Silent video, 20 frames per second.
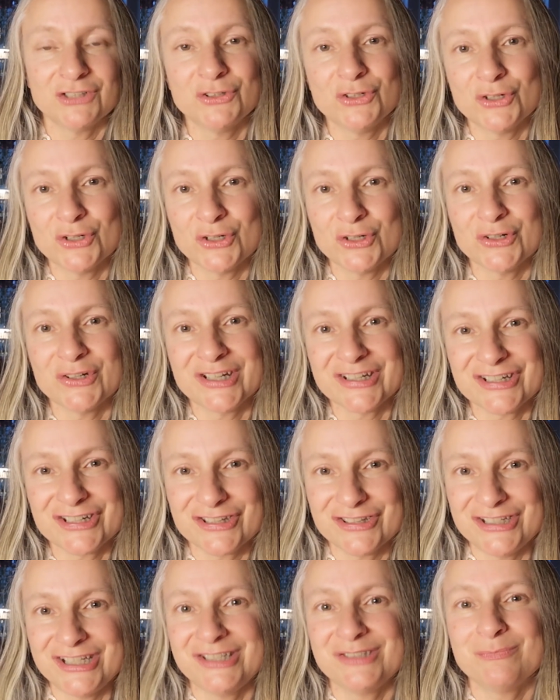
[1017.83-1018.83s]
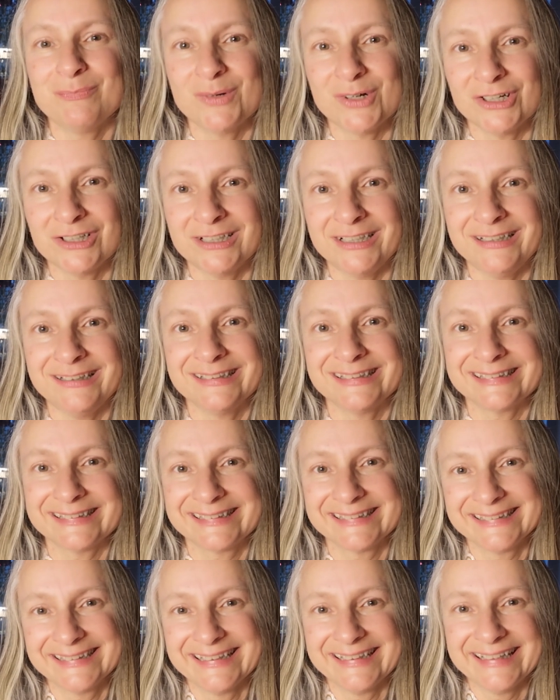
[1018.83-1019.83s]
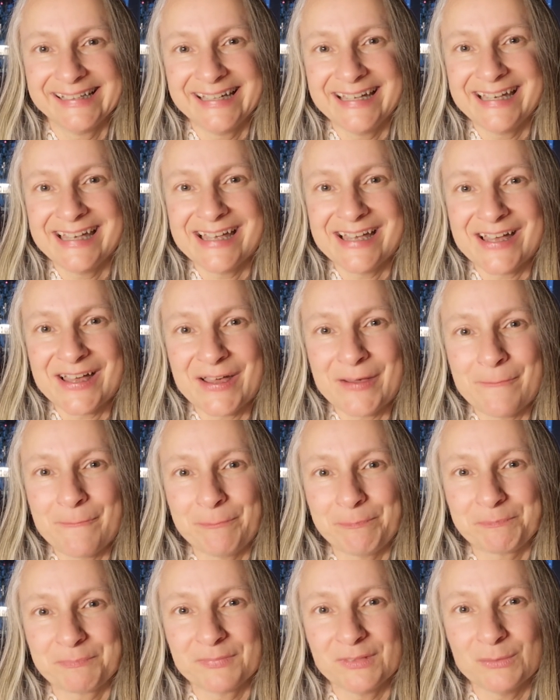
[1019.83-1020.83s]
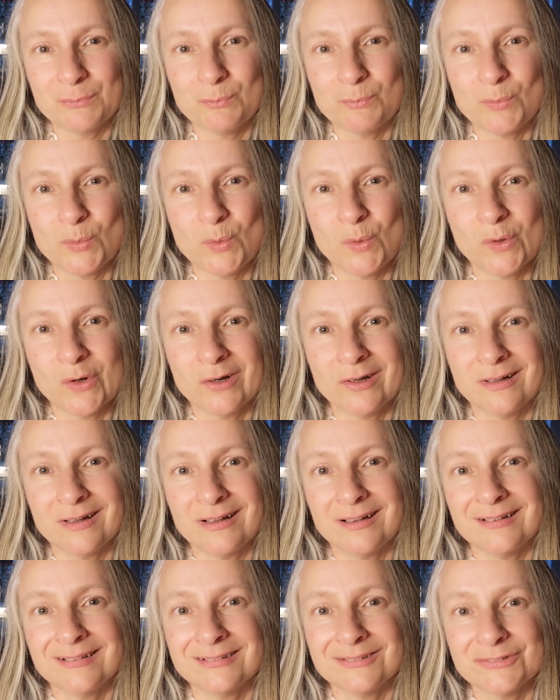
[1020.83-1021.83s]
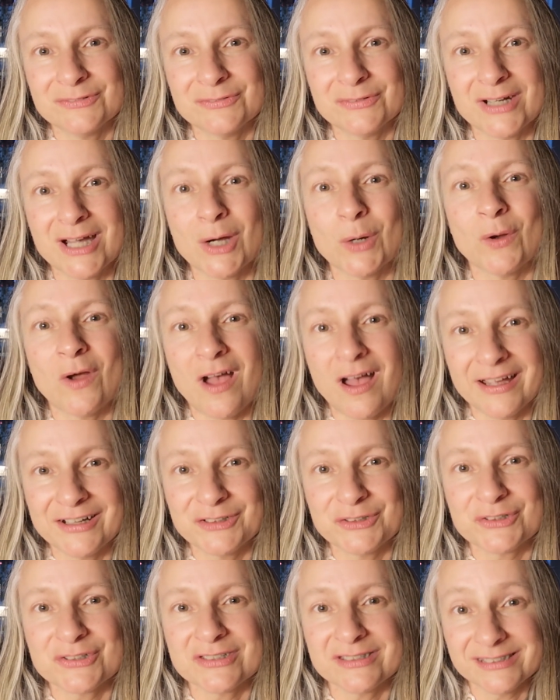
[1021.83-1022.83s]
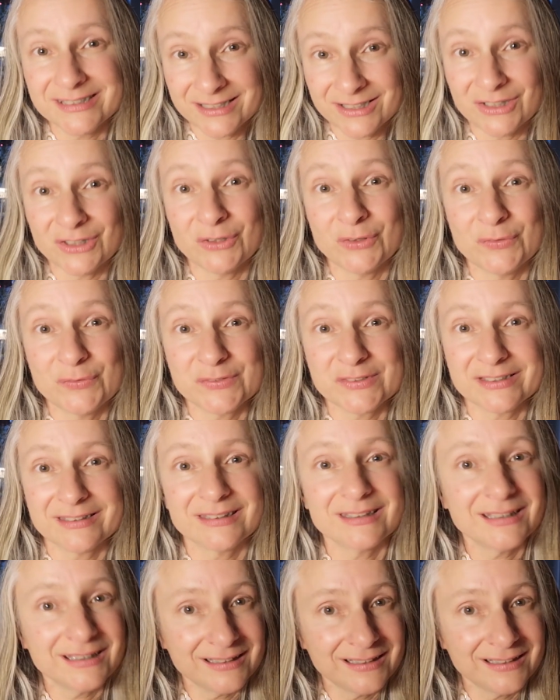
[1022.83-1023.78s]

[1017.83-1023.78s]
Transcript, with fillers: nourish these bodies, um, the more of our higher selves